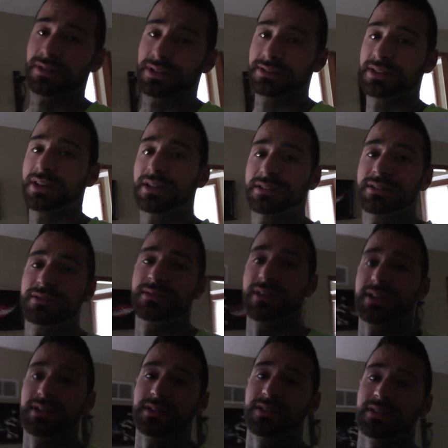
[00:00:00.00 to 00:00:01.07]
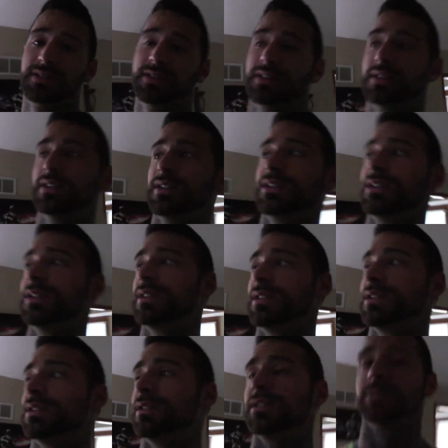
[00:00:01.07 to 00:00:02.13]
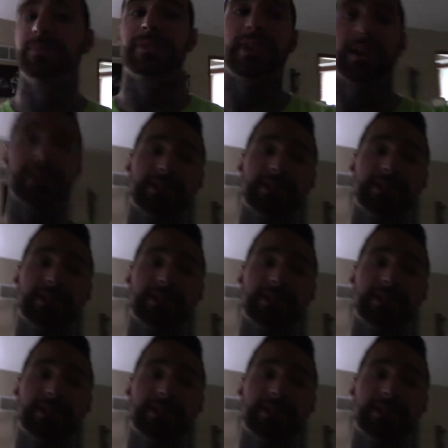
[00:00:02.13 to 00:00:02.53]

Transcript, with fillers: I'll talk to you then. Hope you guys